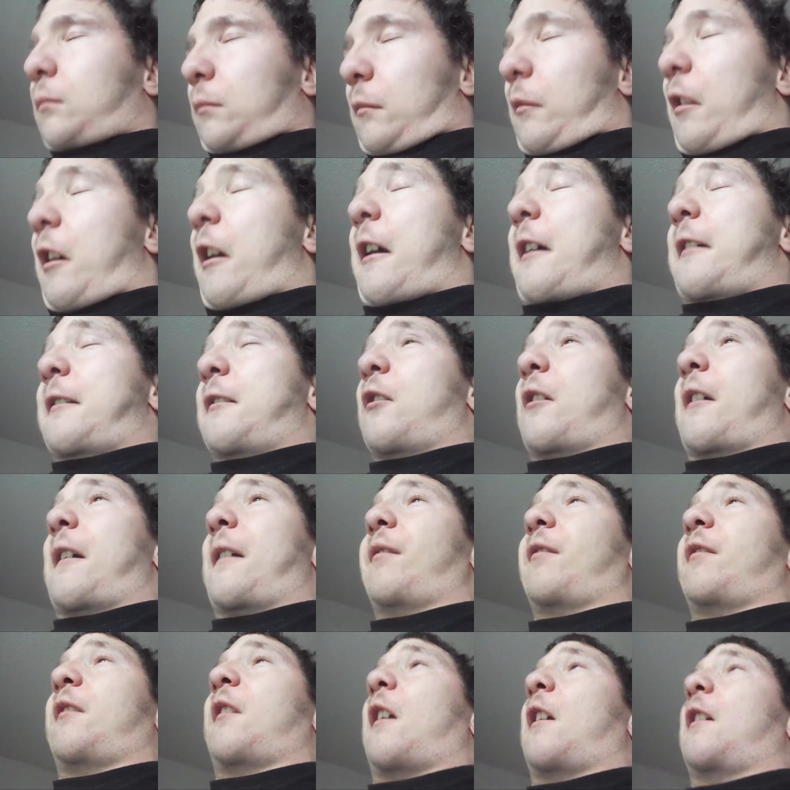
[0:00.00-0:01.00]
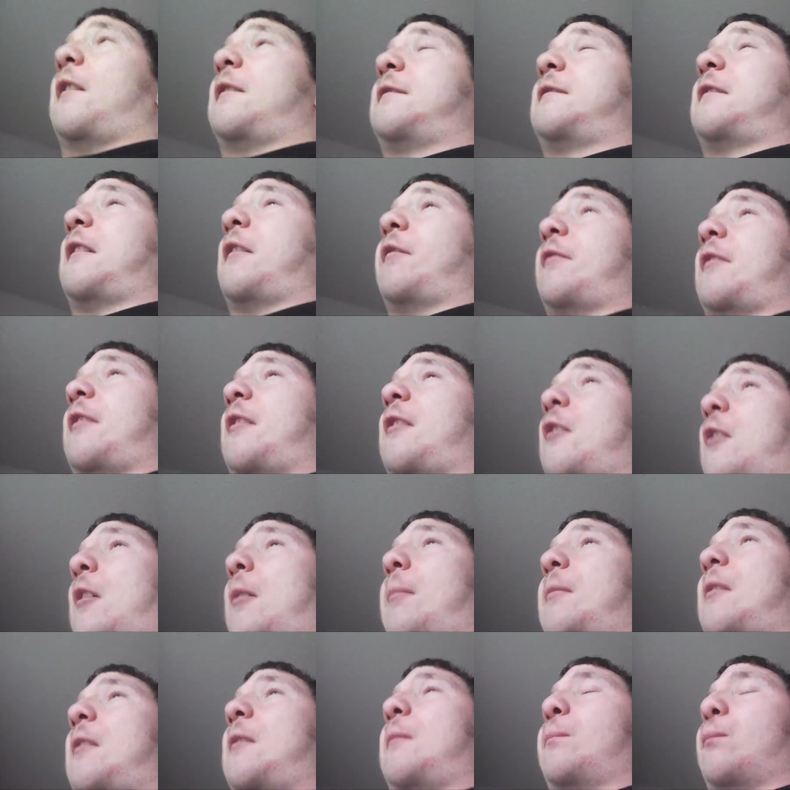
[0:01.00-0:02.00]
I know I have a lot of stuff to do.
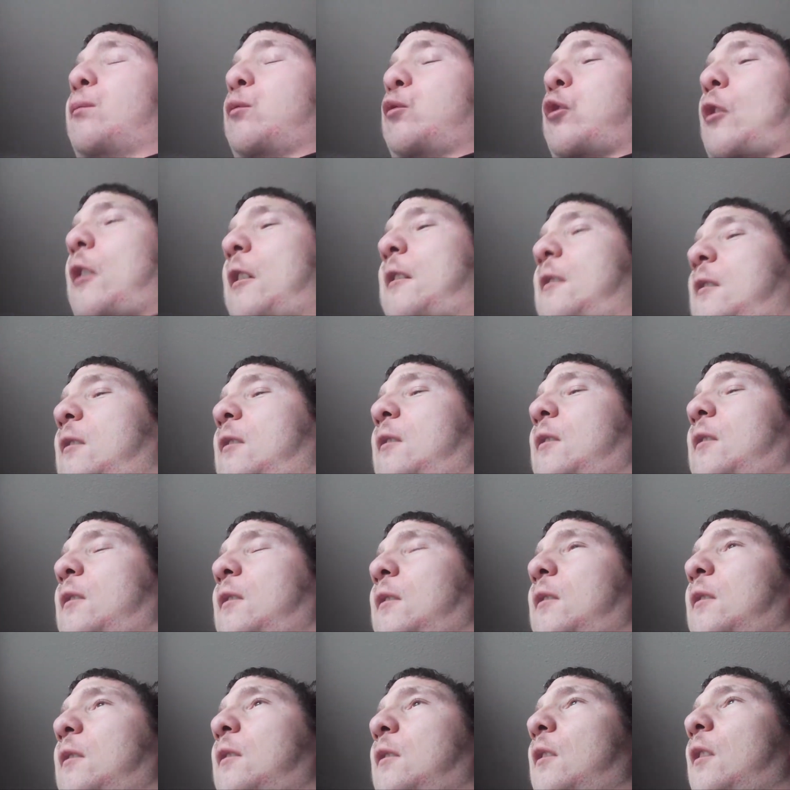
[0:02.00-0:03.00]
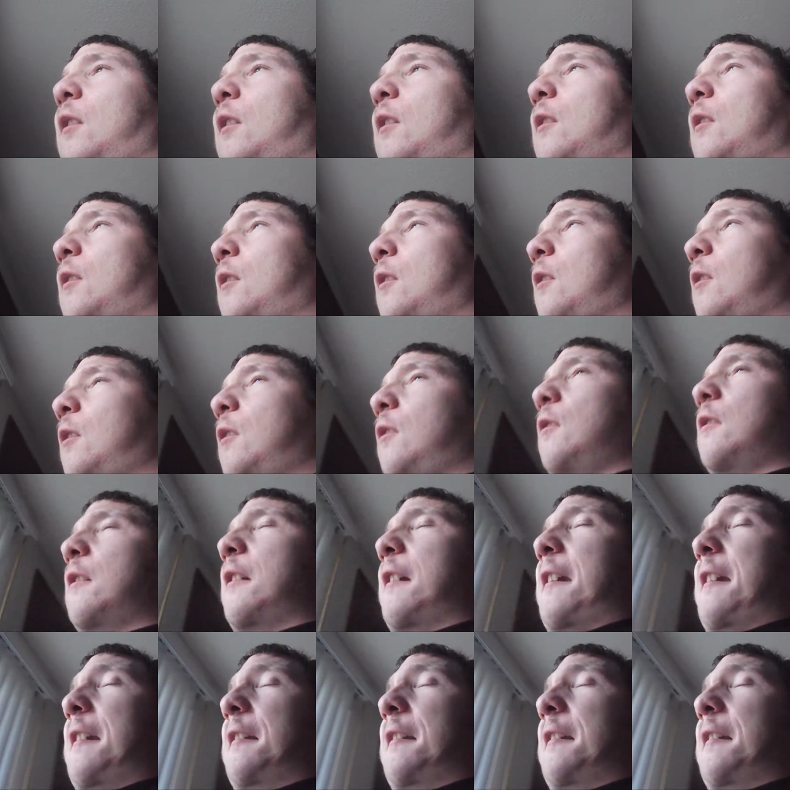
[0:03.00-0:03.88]
I'm just trying to uh, ease